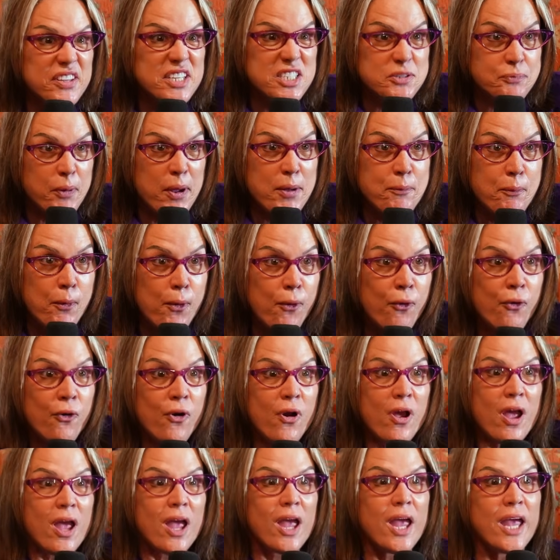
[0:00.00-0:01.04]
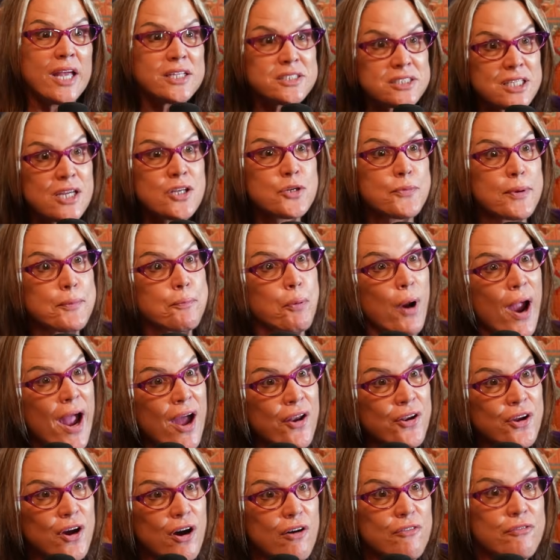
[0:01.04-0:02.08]
these people, it's something to be
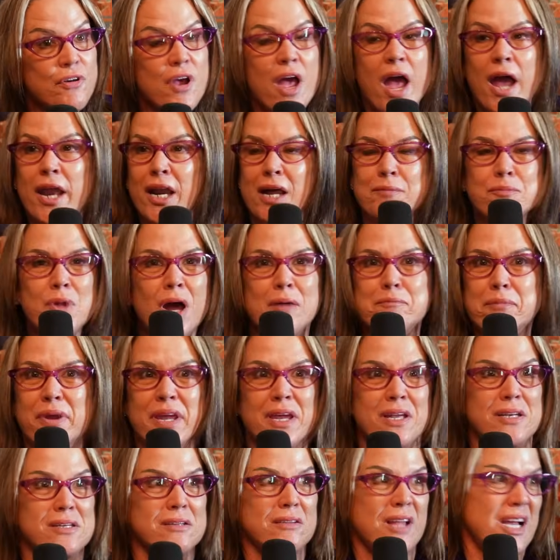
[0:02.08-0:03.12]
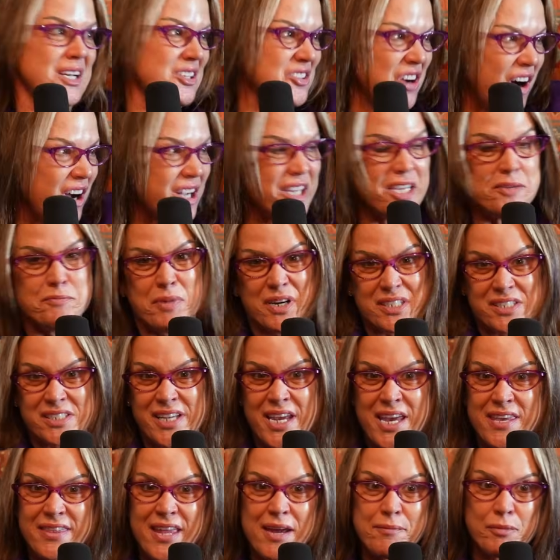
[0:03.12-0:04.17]
proud of. And I'm not being like cocky by
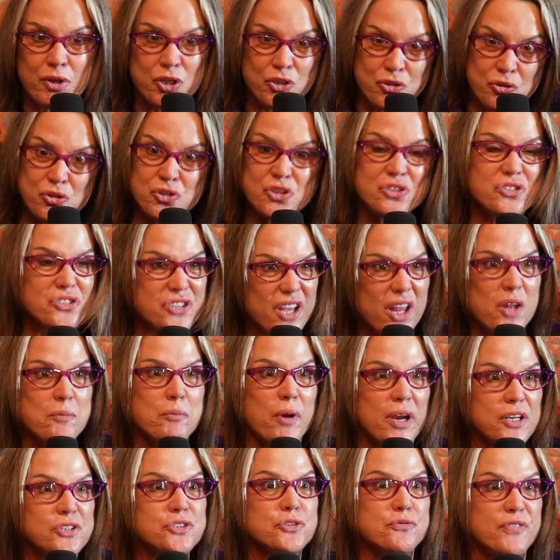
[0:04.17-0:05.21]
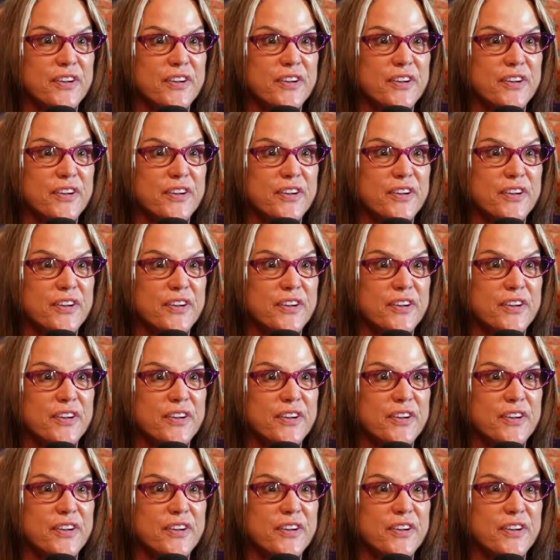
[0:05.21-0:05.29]
saying that, but you should celebrate your